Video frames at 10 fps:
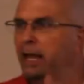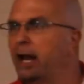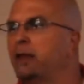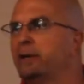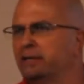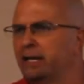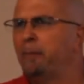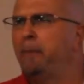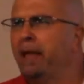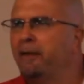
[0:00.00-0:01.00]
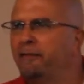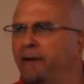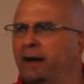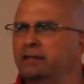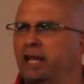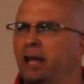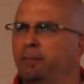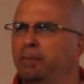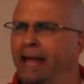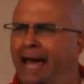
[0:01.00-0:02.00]
ladder, otherwise, can I make a fire
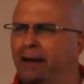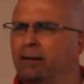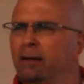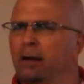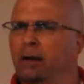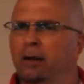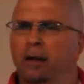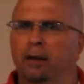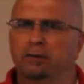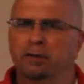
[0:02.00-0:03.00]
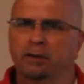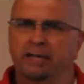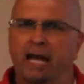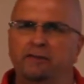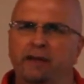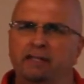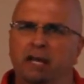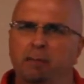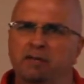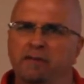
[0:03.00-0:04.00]
escape ladder to satisfy
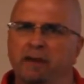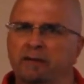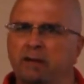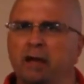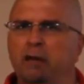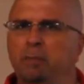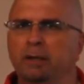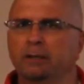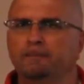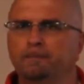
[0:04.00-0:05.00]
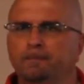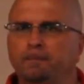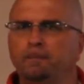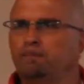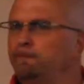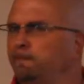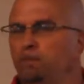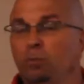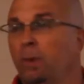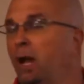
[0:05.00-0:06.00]
second means of egress on any building?
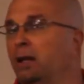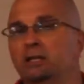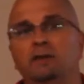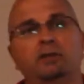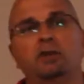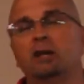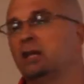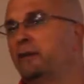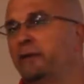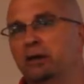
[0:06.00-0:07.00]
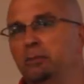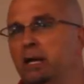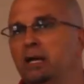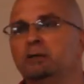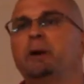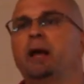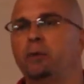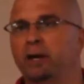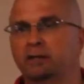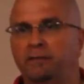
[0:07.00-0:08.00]
Unless you've exhausted every other means, but
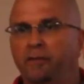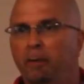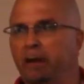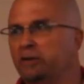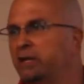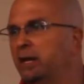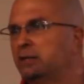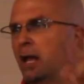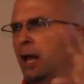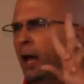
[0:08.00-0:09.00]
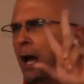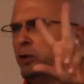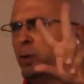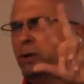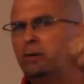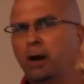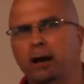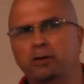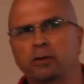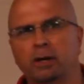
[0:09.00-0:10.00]
otherwise, full metal stairs, out the window or
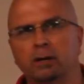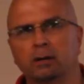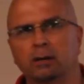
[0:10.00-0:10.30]
out the door?